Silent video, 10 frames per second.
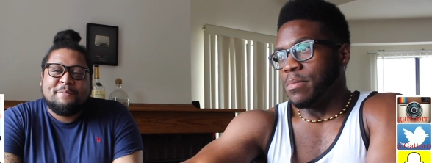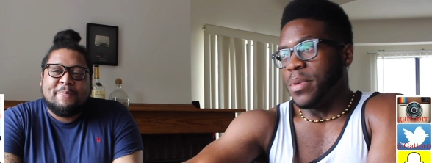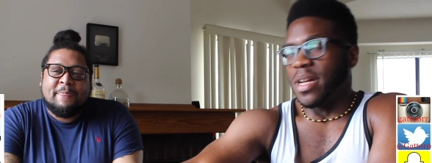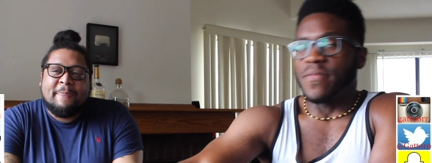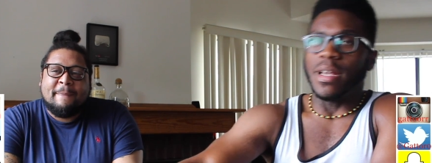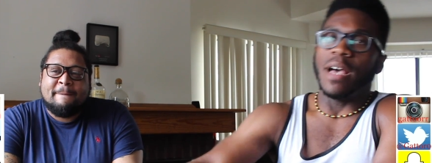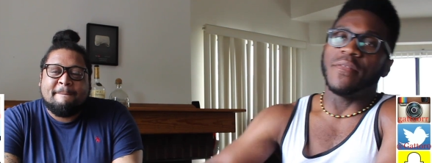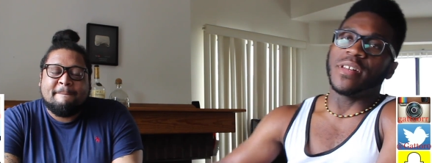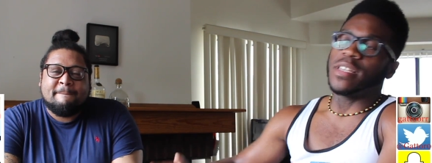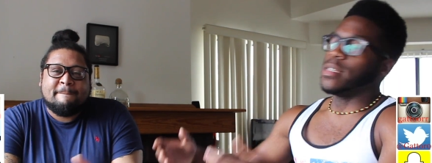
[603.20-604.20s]
Speaker 1: But if y'all
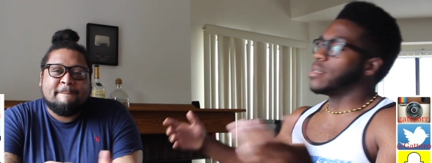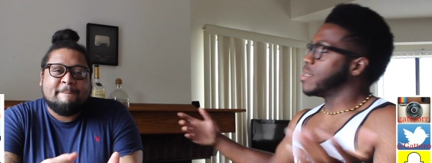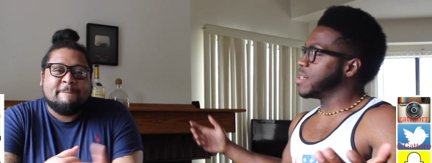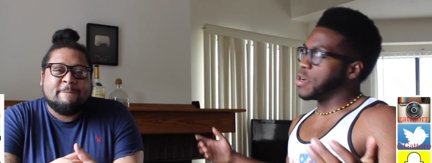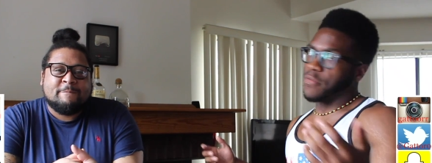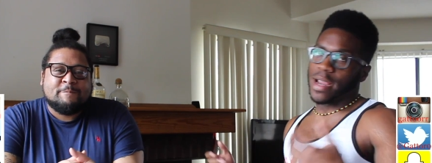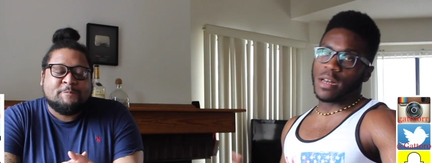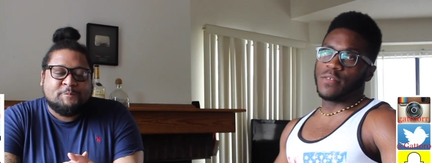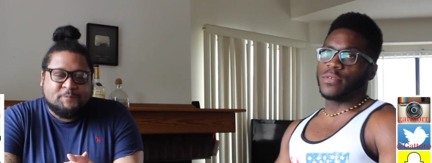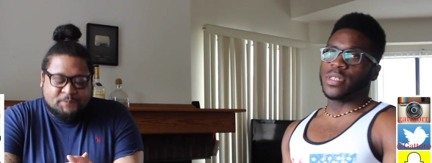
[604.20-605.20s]
have any, you know,
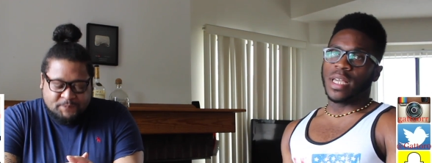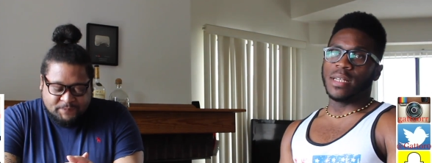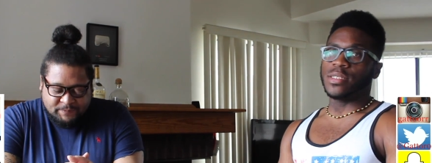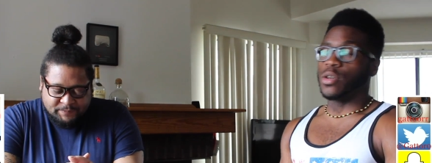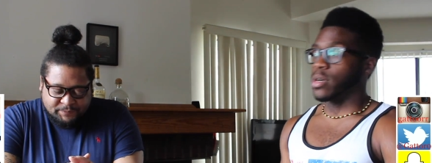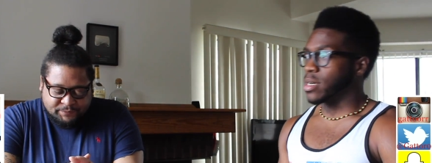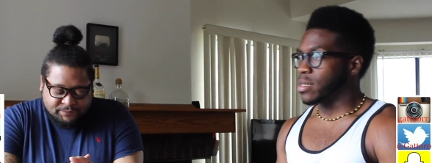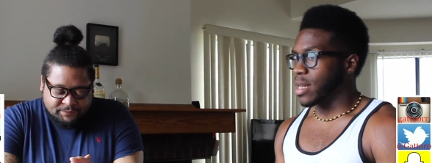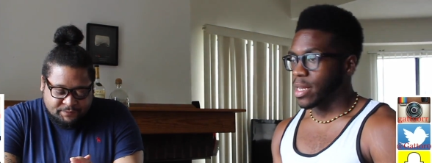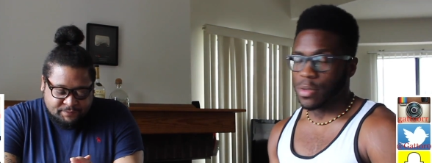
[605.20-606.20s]
regular routines
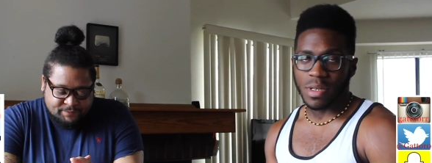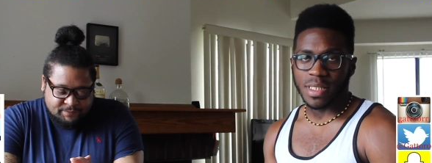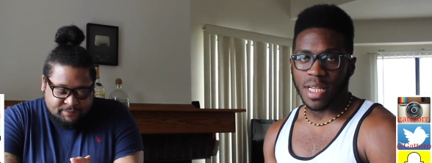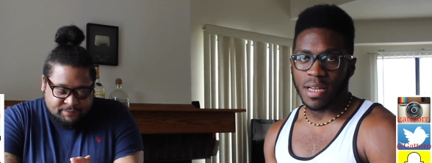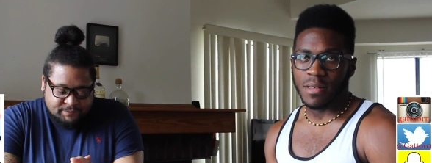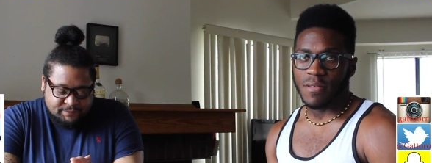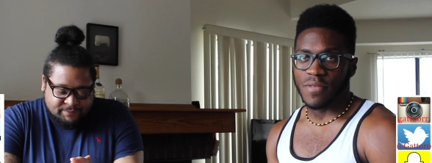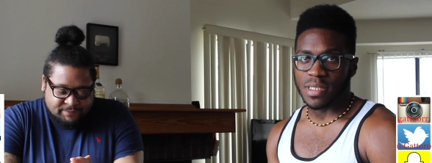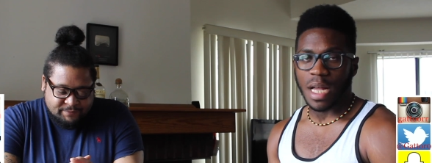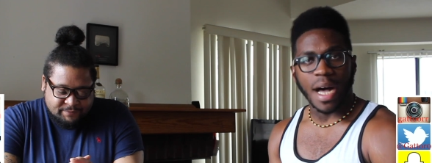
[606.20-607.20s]
or like Koollee said,
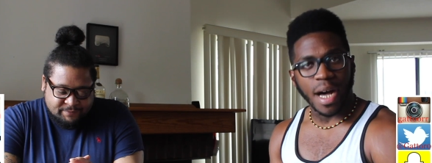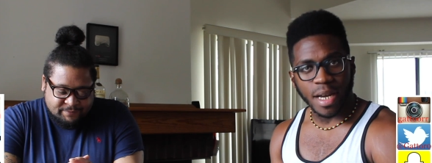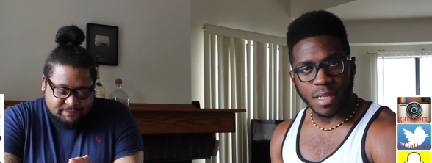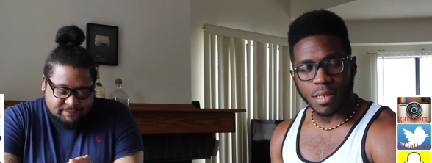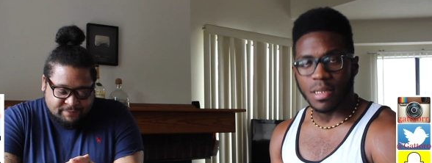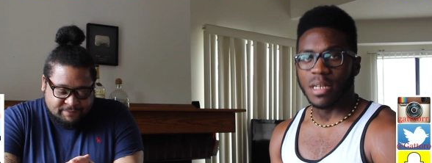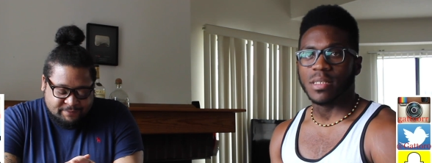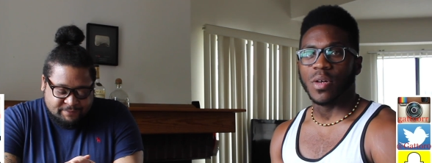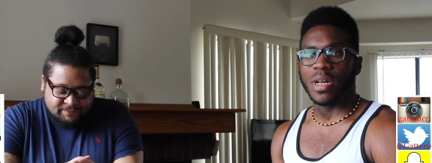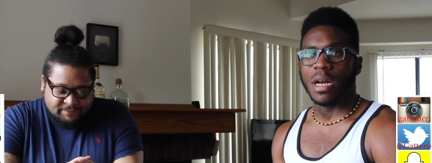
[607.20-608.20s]
if it's odd, let
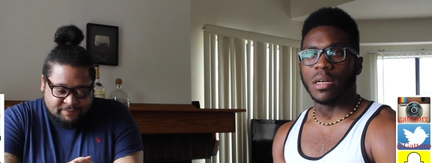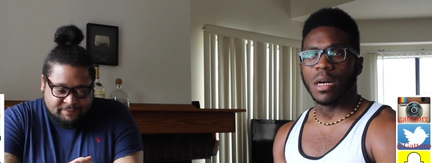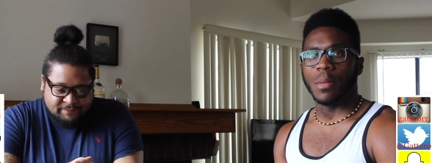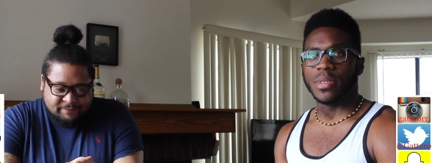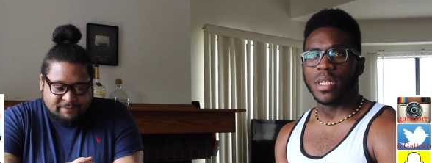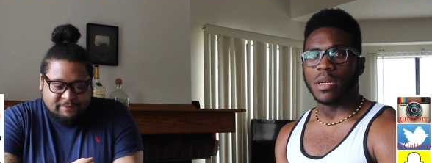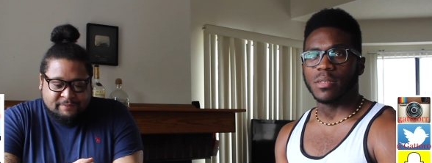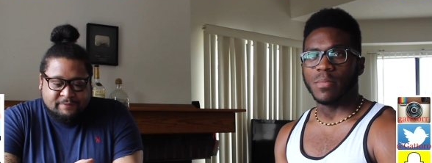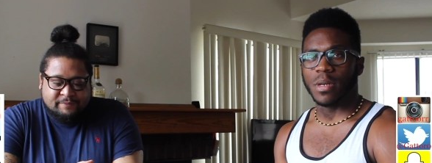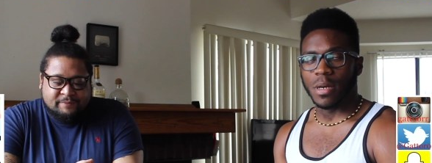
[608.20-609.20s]
us know down in the comment
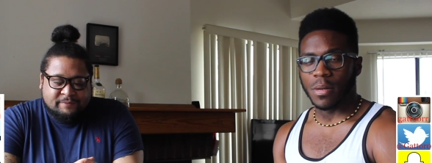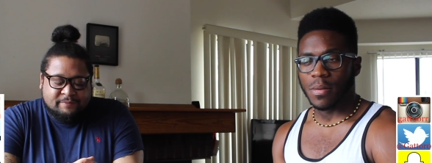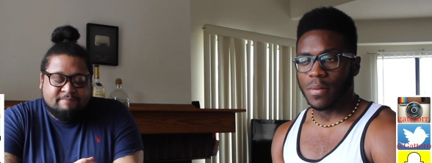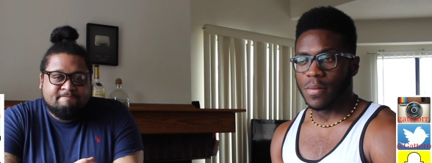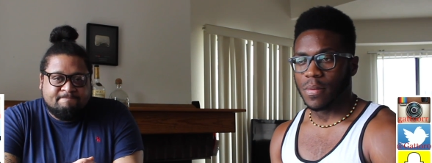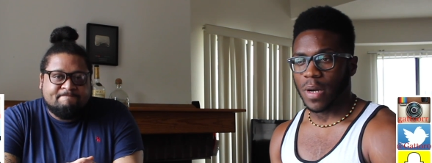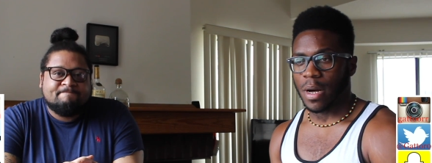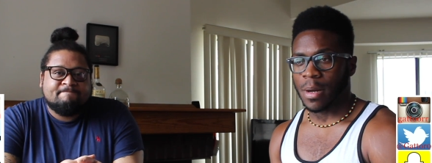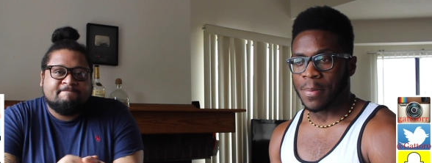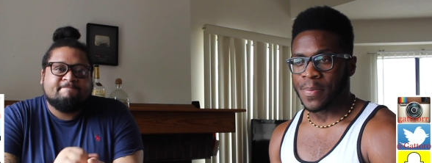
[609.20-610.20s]
section below.
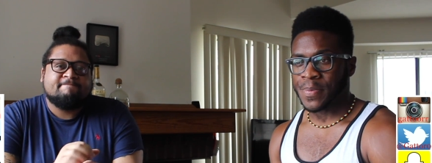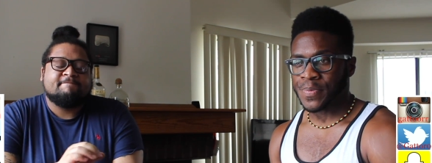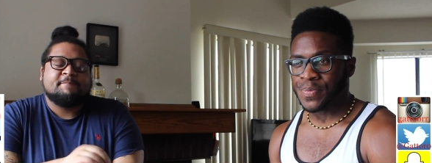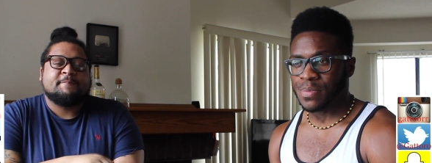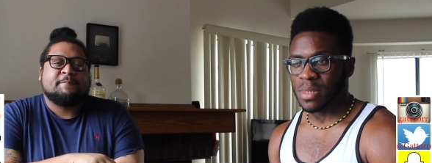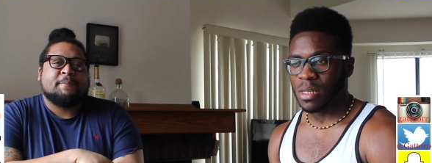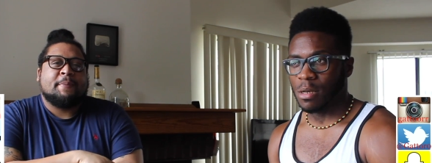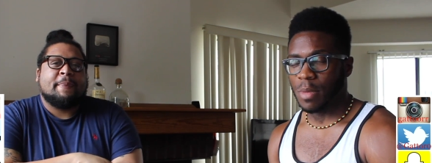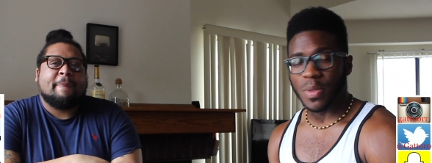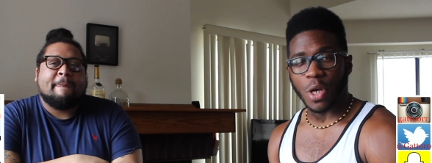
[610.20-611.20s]
Um,
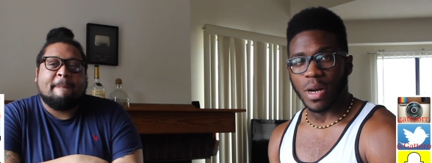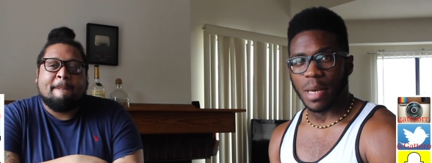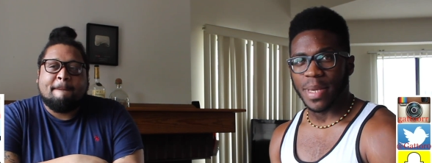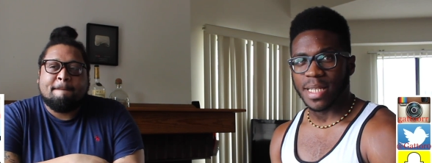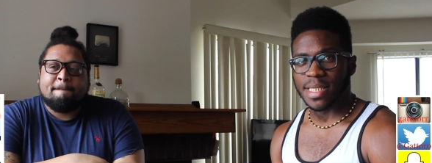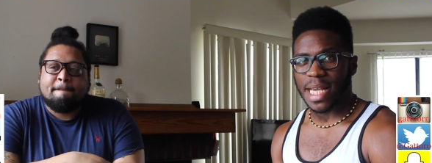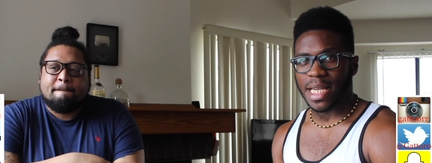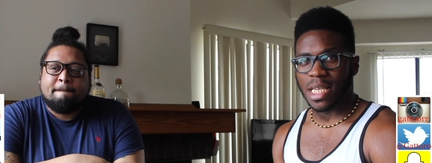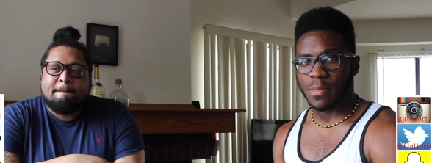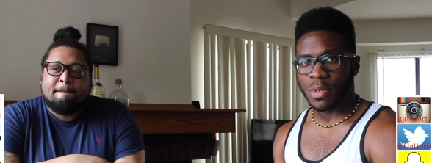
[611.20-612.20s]
but with all that being
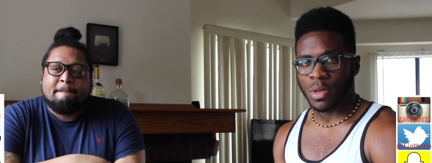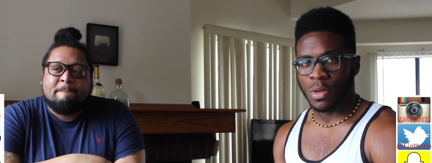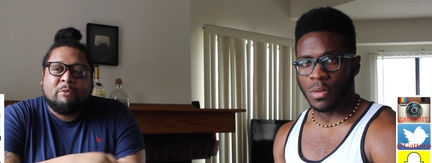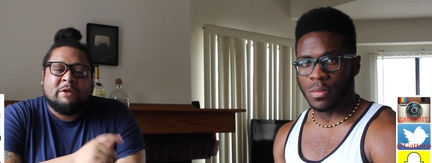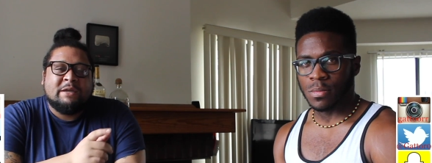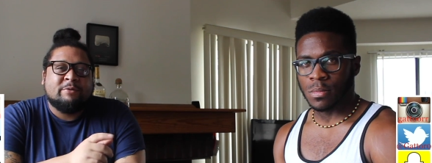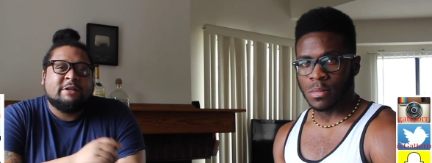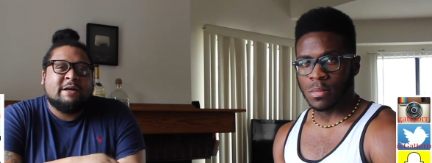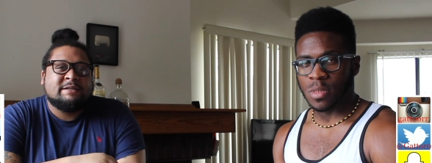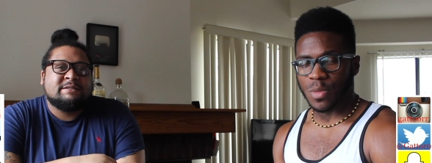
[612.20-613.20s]
said, keep it cool. Keep it
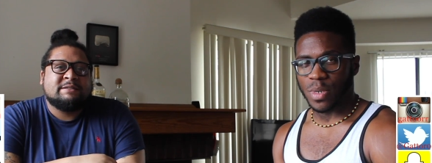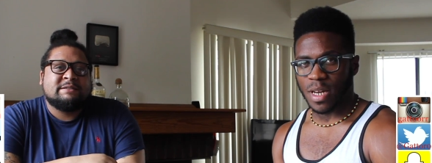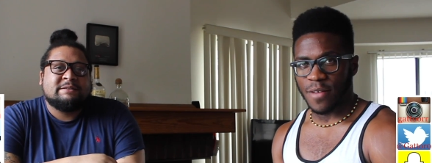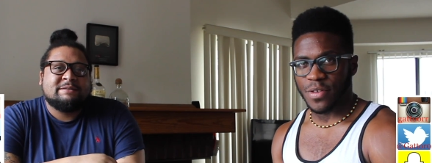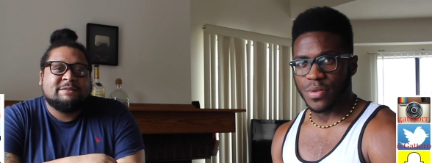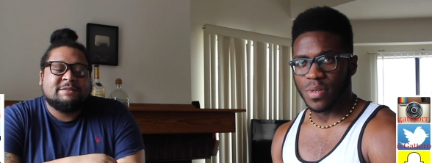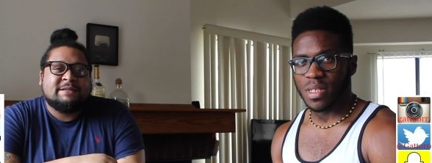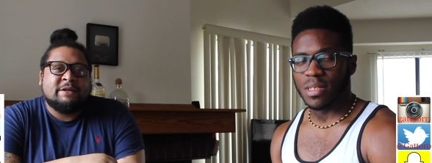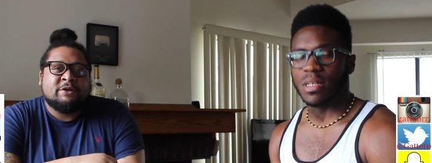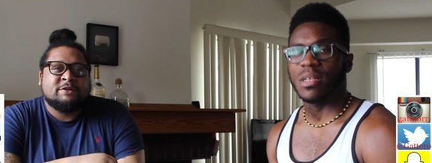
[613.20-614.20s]
classy. We love you.
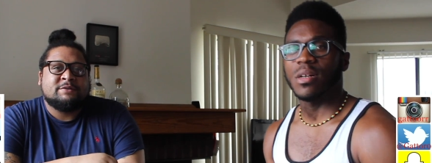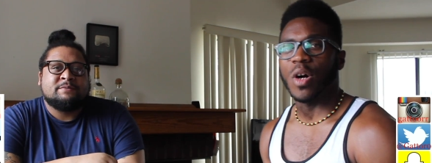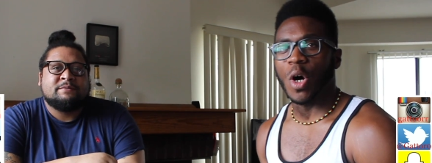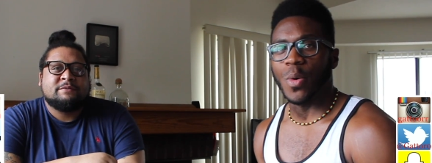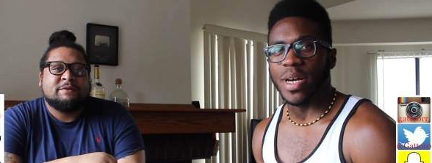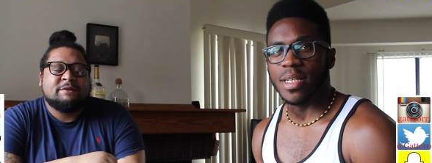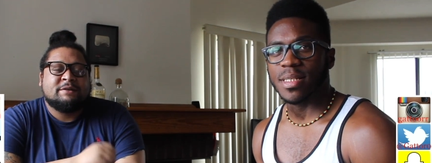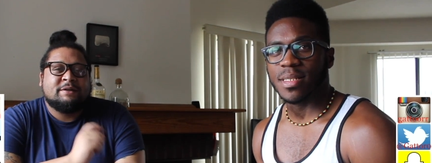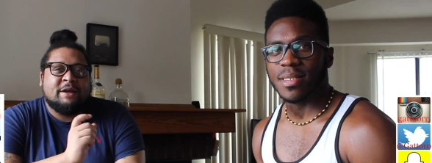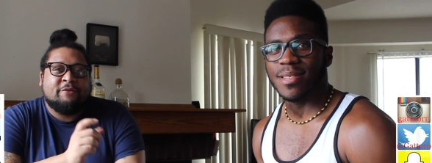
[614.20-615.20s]
Stay awesome.
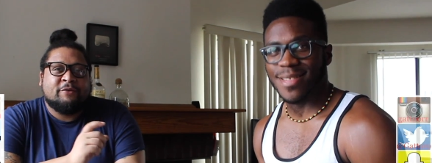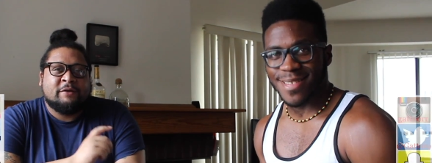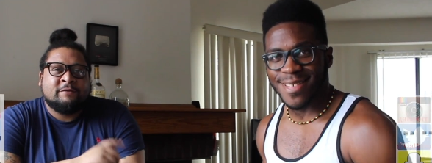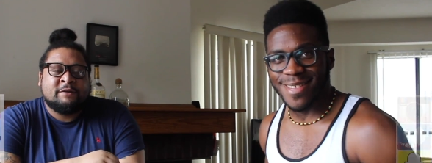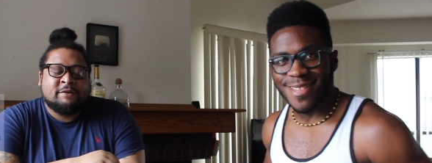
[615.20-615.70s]
Always.
Speaker 2: And forever.